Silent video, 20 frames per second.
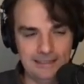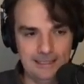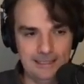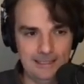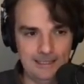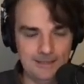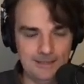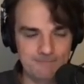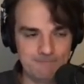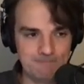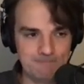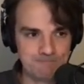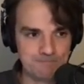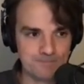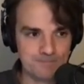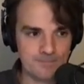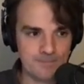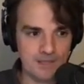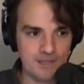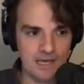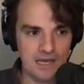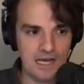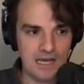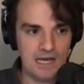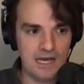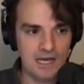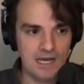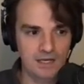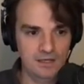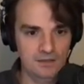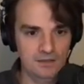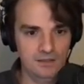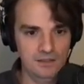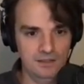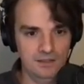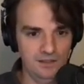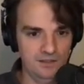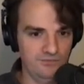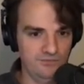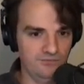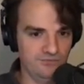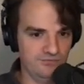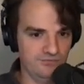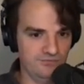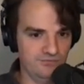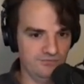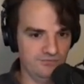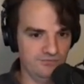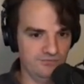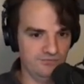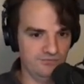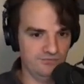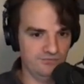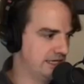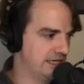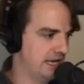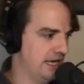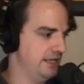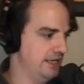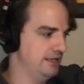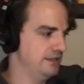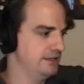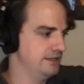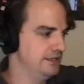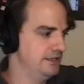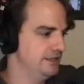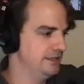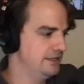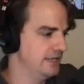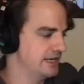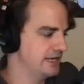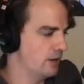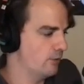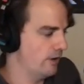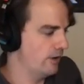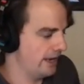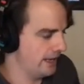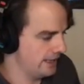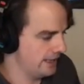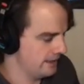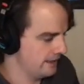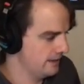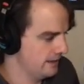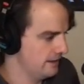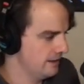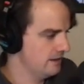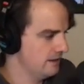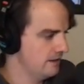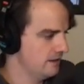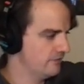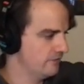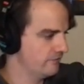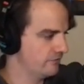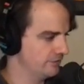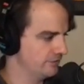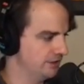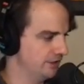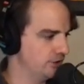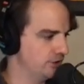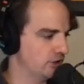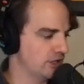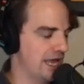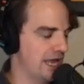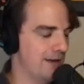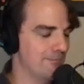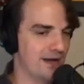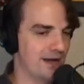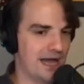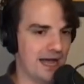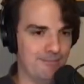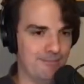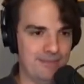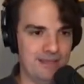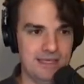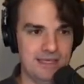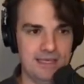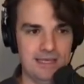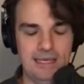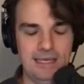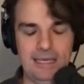Um, and if this is the only key, key takeaway from the talk, I am happy.